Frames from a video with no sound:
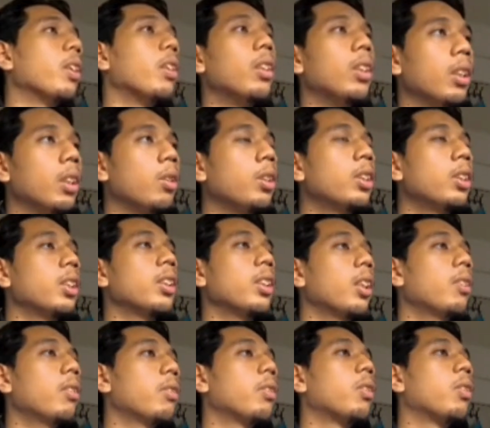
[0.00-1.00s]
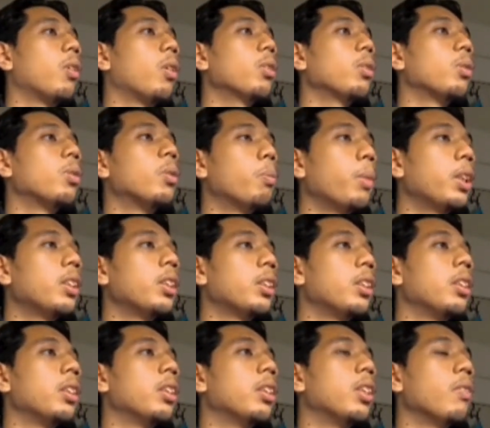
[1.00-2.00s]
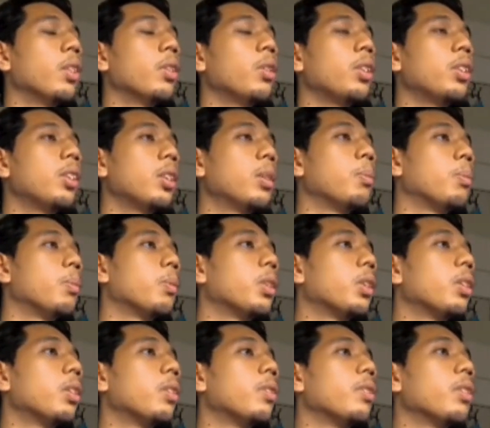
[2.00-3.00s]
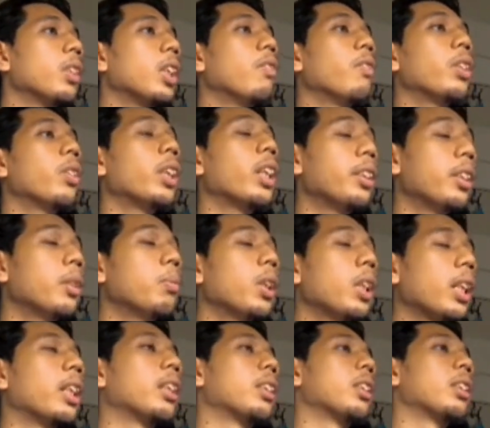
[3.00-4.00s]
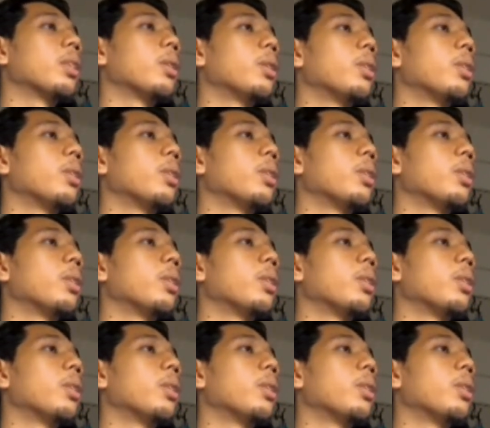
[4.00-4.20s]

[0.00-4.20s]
The logistics staff also manages the inventory item class.